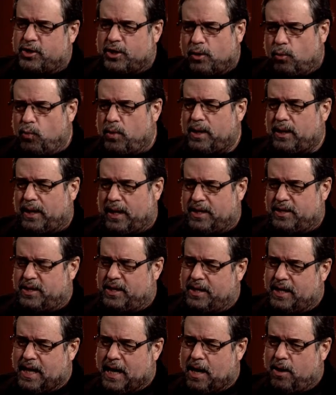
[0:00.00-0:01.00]
they're
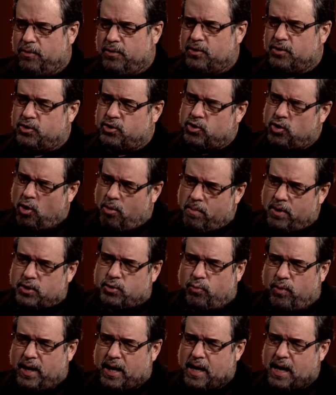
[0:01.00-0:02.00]
realizing now there's so much
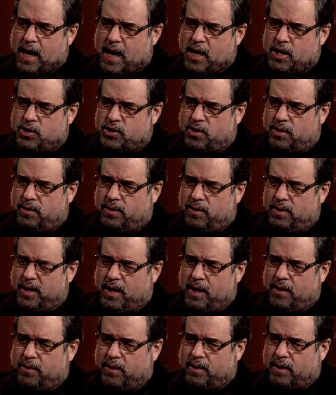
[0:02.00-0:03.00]
radiation
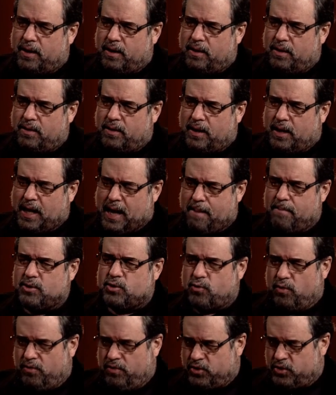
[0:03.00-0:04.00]
and the
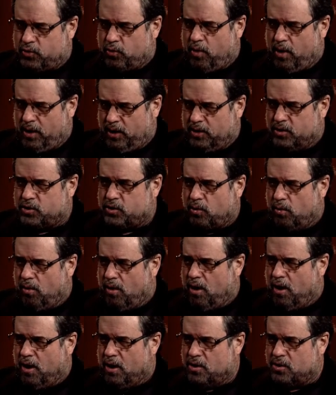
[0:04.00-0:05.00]
chemistry of the soil is so
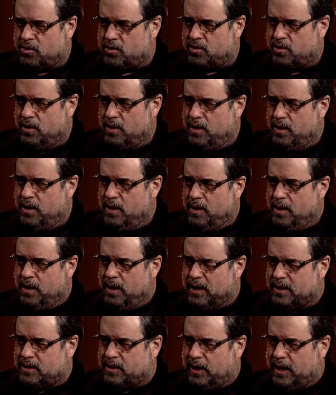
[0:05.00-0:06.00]
harsh.
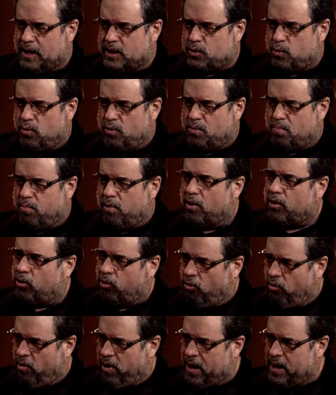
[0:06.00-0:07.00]
It's laced with
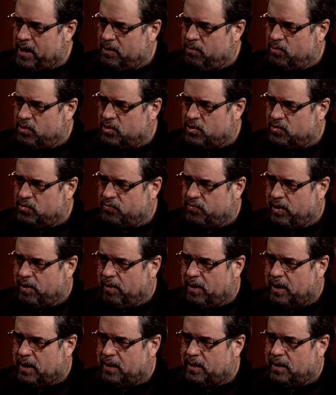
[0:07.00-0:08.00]
perchlorate, which is
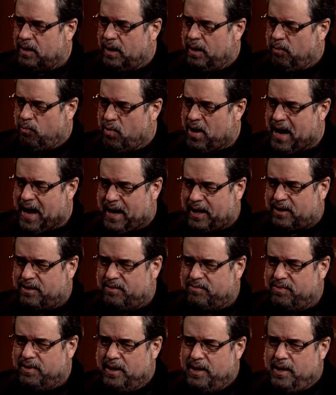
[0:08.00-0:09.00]
very
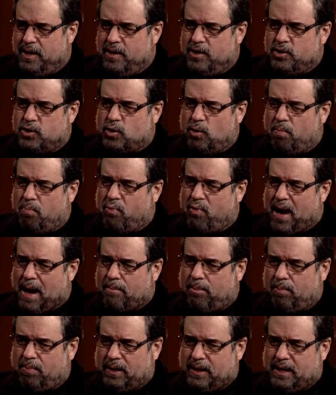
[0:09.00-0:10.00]
reactive. So
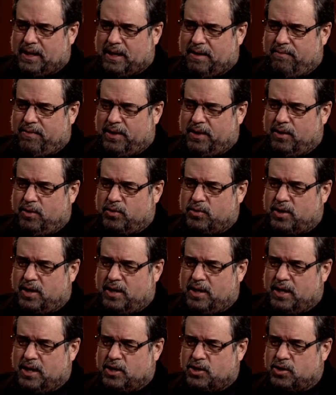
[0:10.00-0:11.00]
probably given those
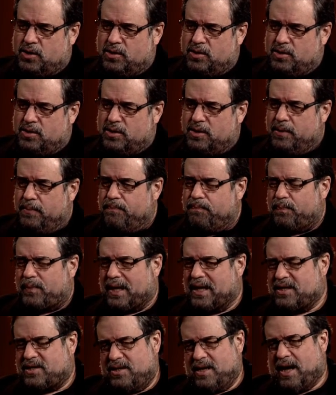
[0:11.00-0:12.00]
conditions,
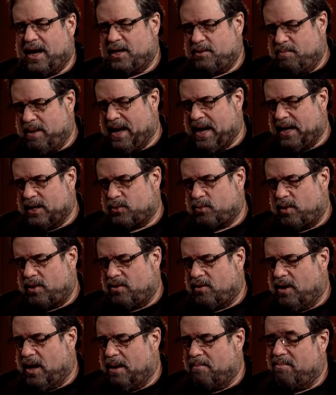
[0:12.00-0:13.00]
it's not as bad as we
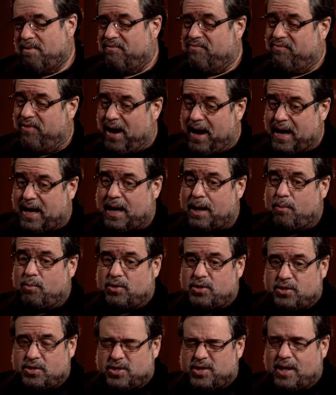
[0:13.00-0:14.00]
thought, but Viking was
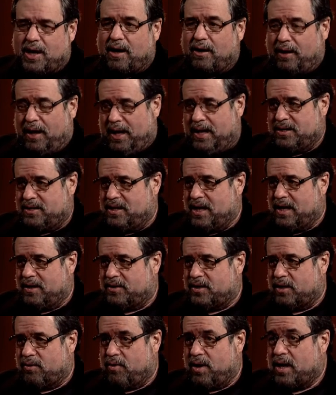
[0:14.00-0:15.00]
sterilized to the nth
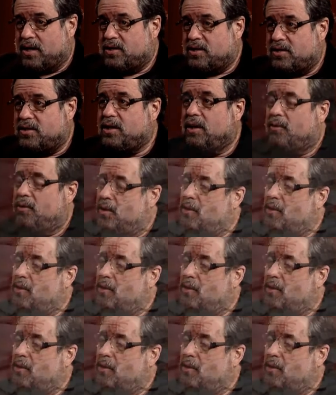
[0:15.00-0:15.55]
degree. It's still the